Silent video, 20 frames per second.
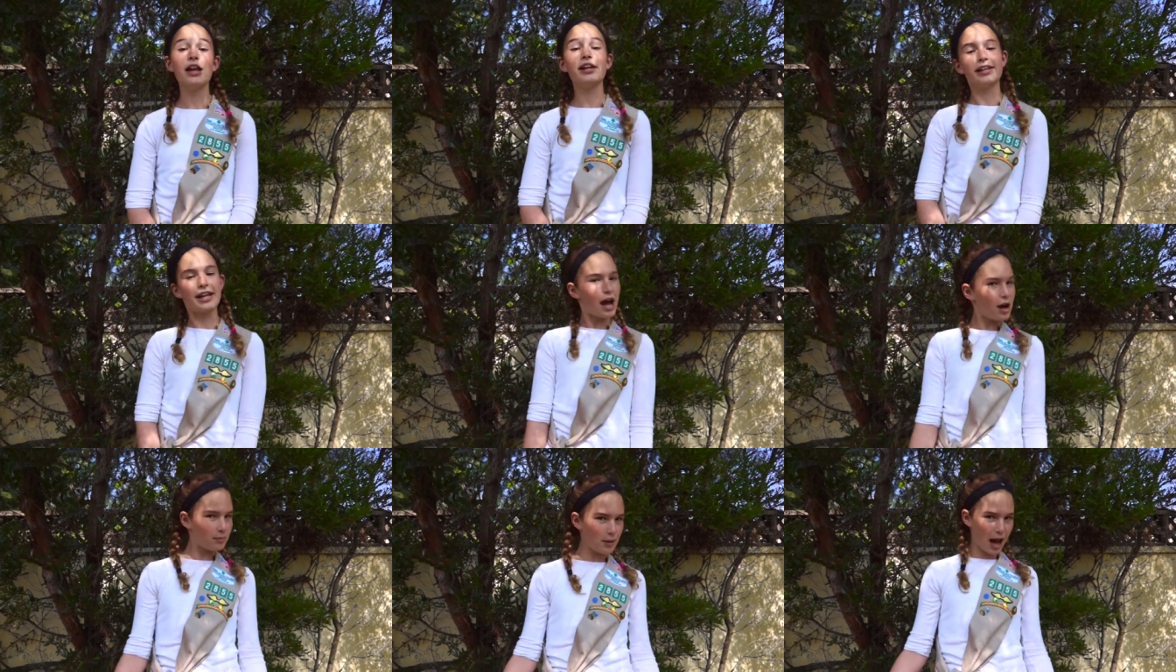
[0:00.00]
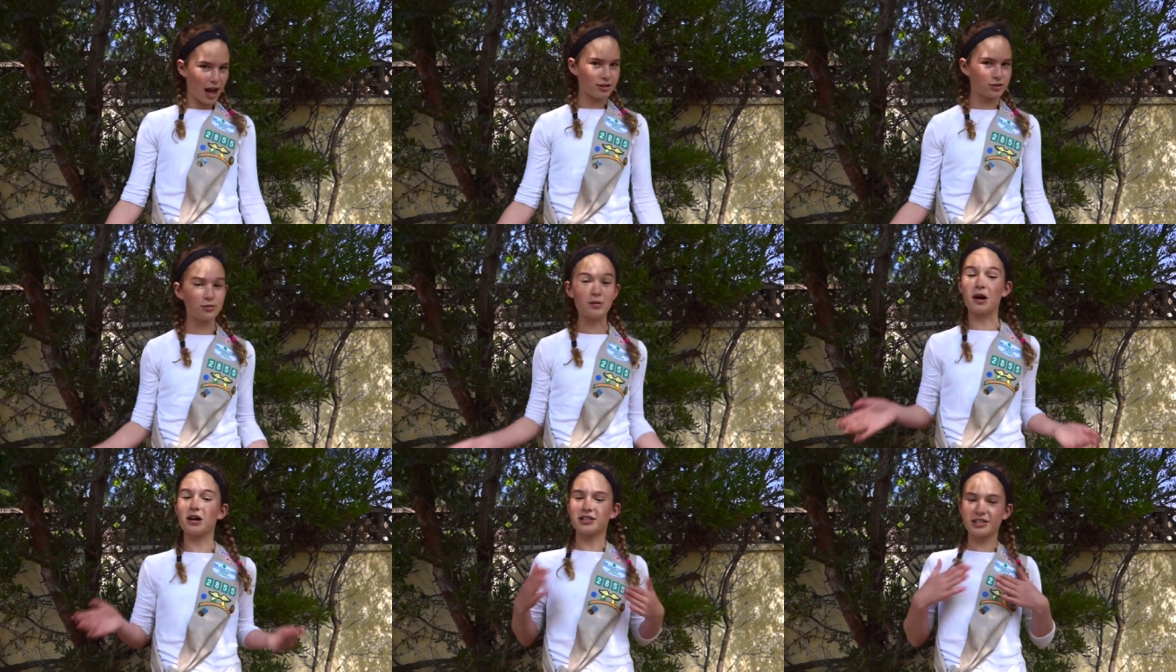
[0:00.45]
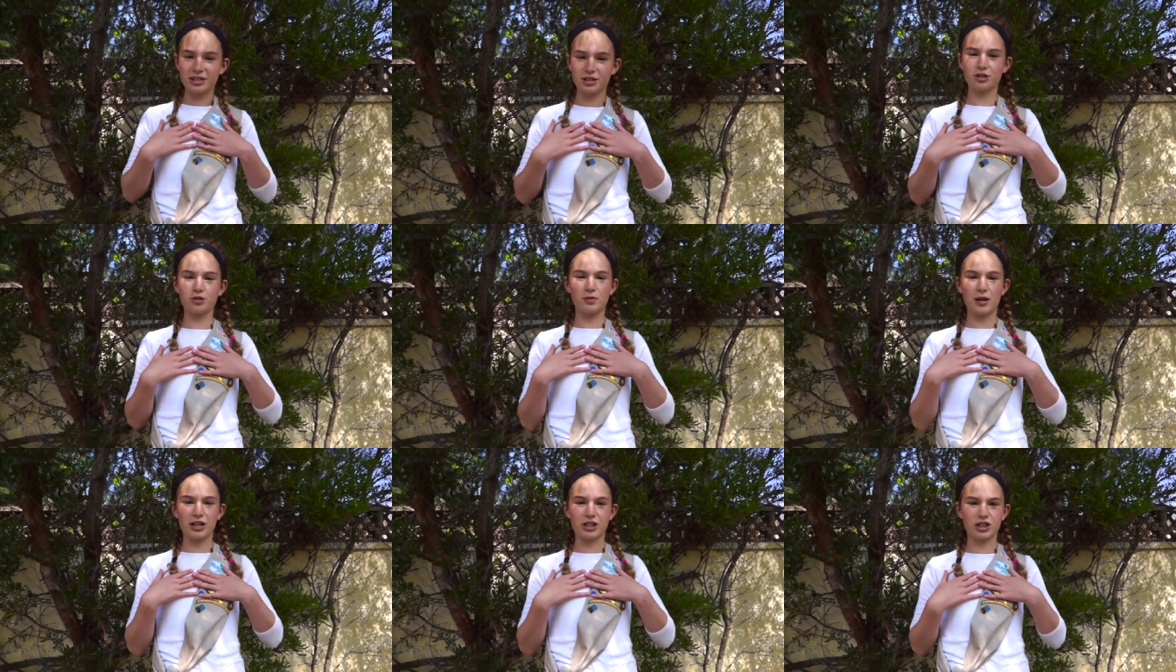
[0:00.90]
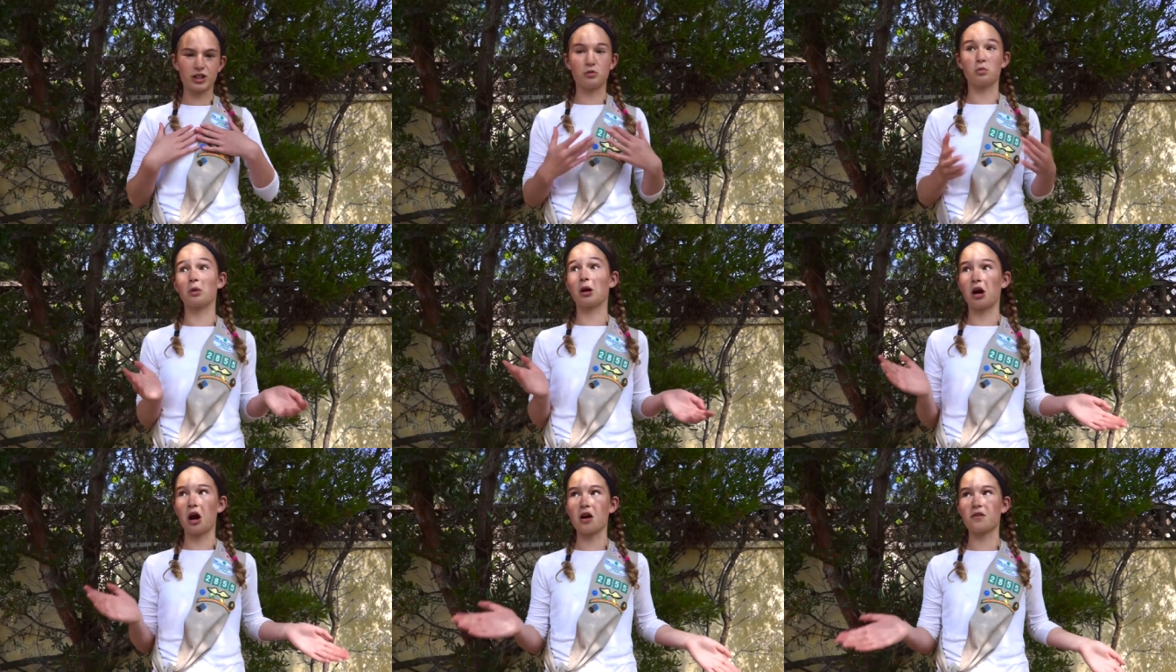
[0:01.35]
Now back to our
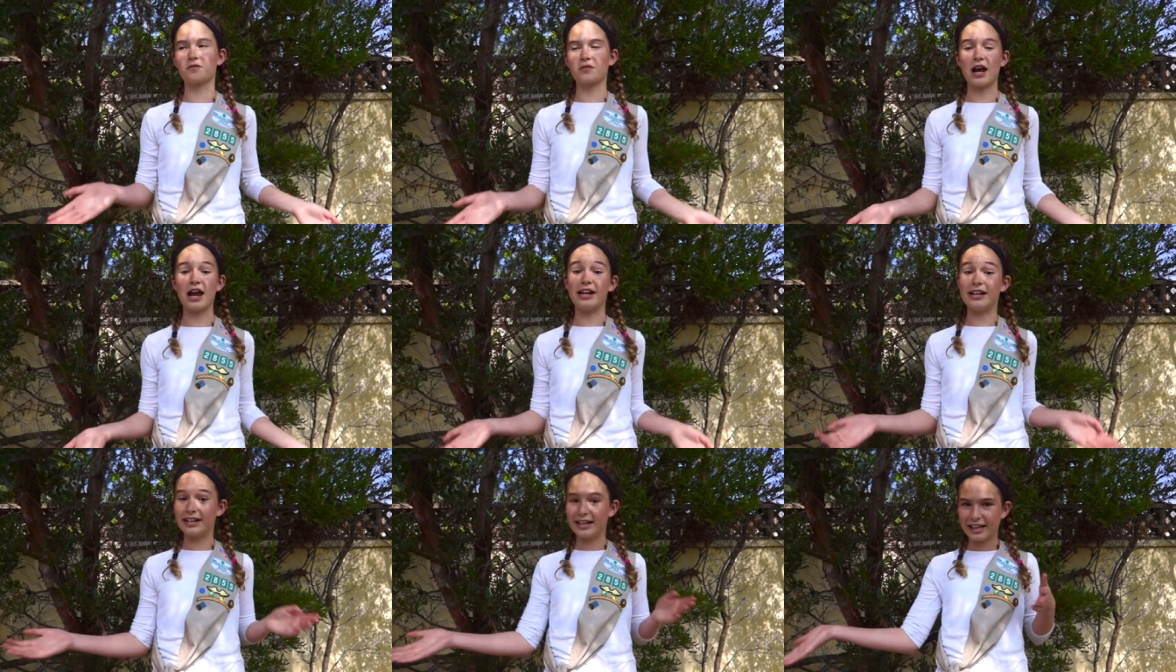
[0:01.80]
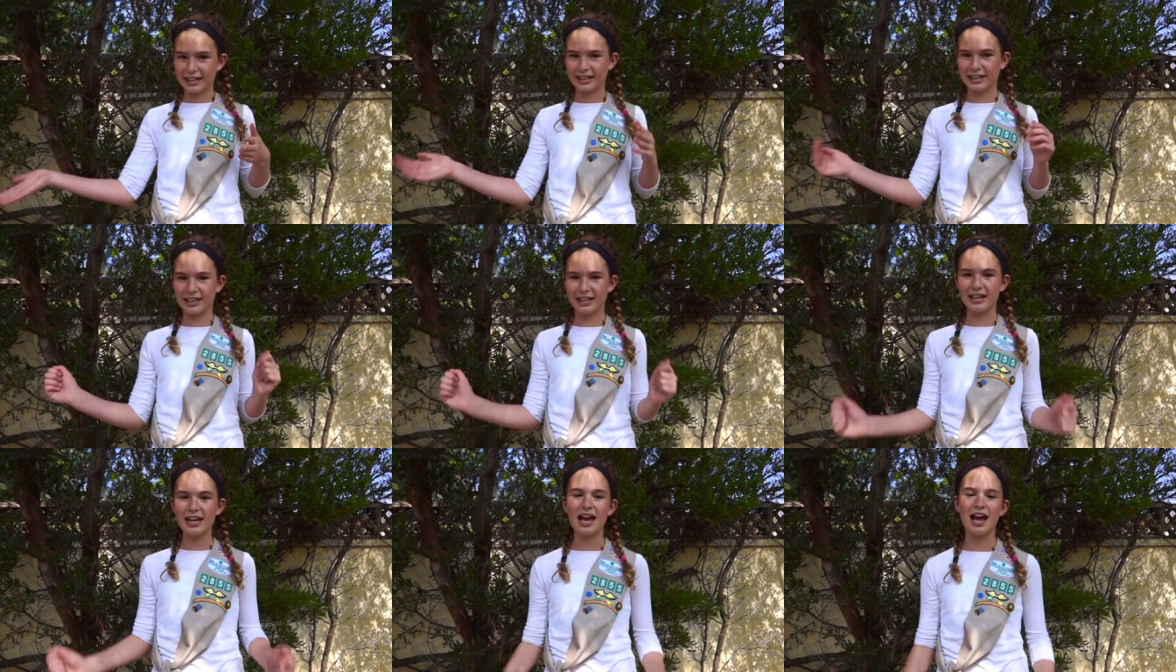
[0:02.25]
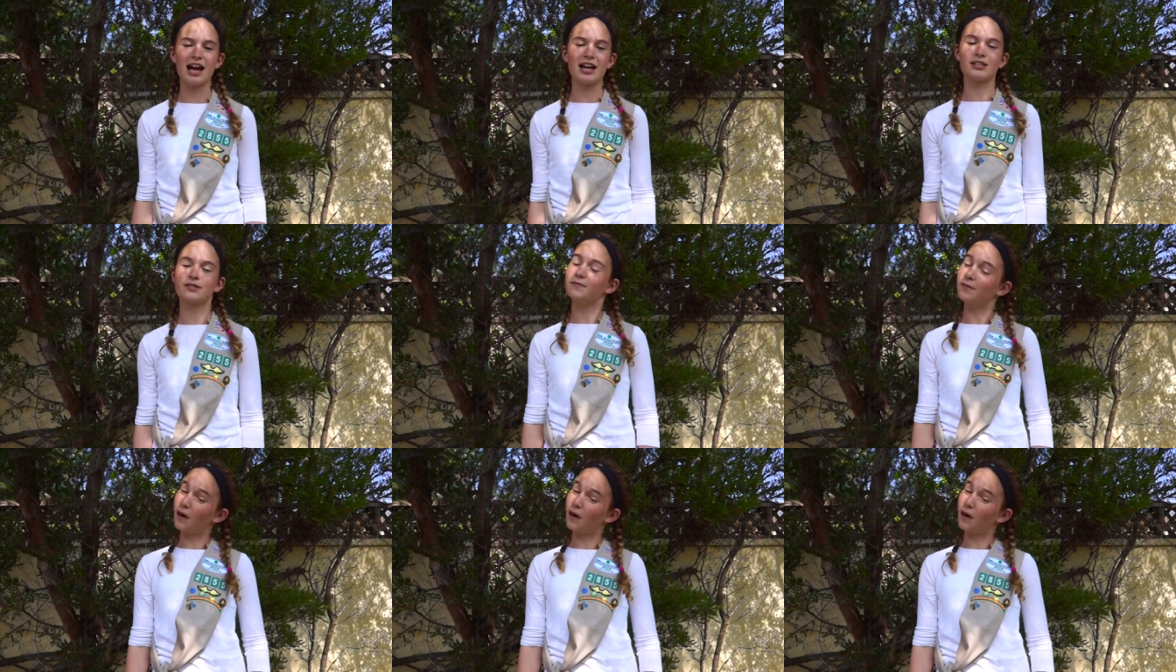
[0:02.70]
situation where our friend Nikki has